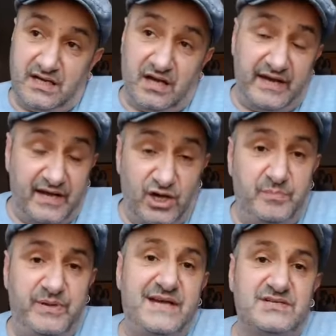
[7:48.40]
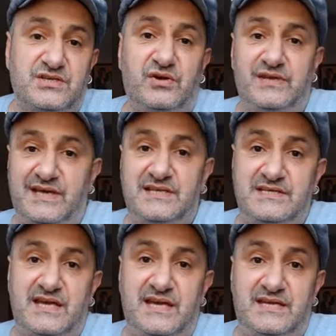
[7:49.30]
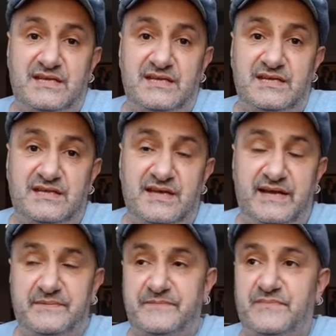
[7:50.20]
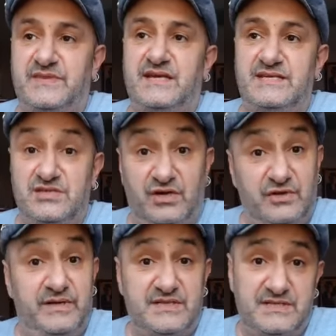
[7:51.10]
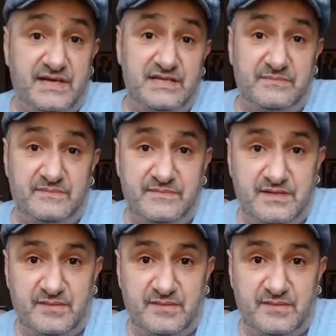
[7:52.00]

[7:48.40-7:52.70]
I hope he hasn't got it in his head that he's got to entertain them.